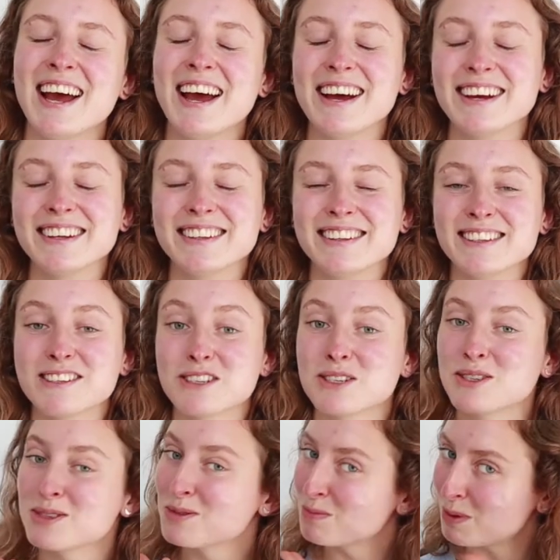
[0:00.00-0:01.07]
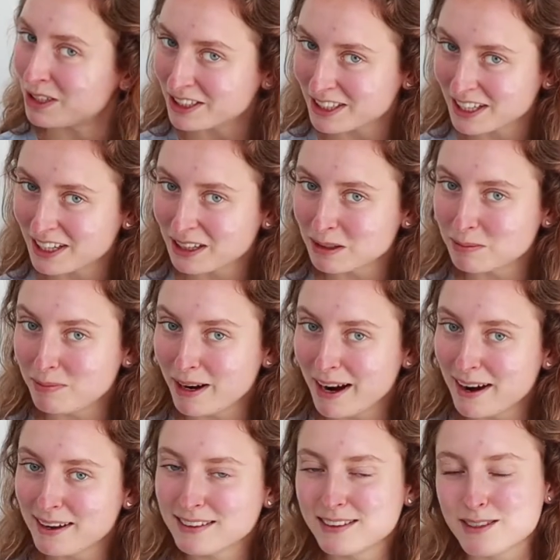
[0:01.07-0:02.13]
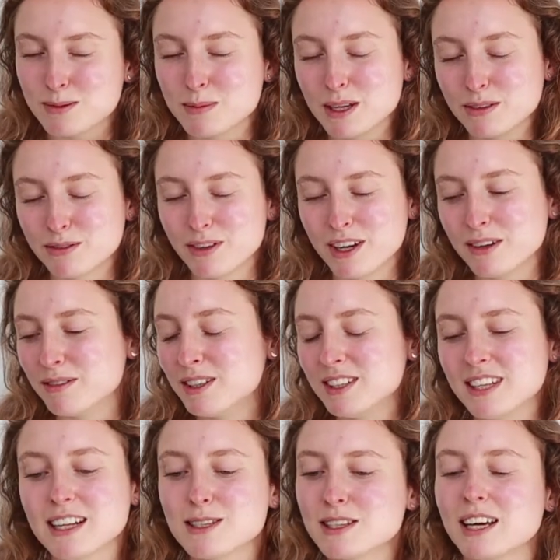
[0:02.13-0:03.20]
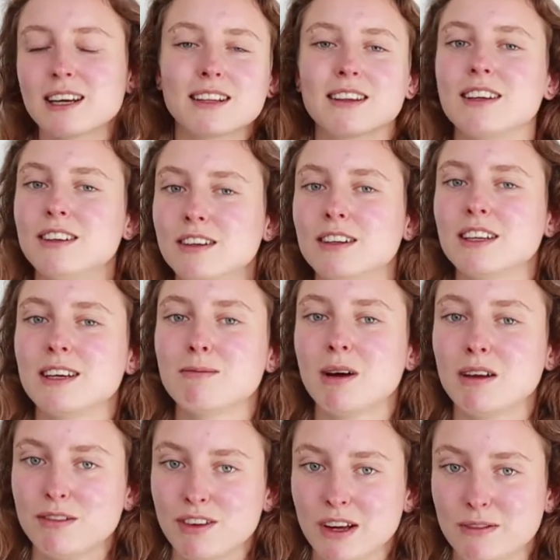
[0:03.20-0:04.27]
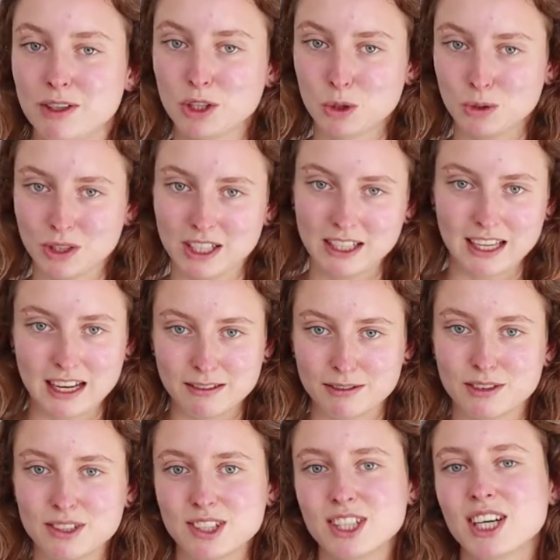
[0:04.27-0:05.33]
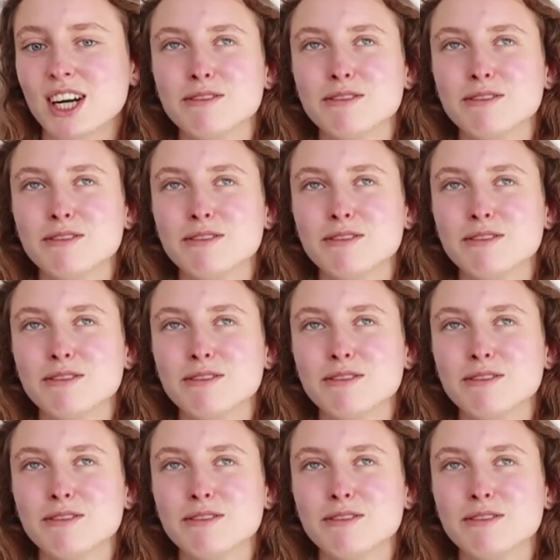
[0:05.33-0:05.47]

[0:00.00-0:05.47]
And this particular brand is my favorite. That's like literally my favorite cookie ever.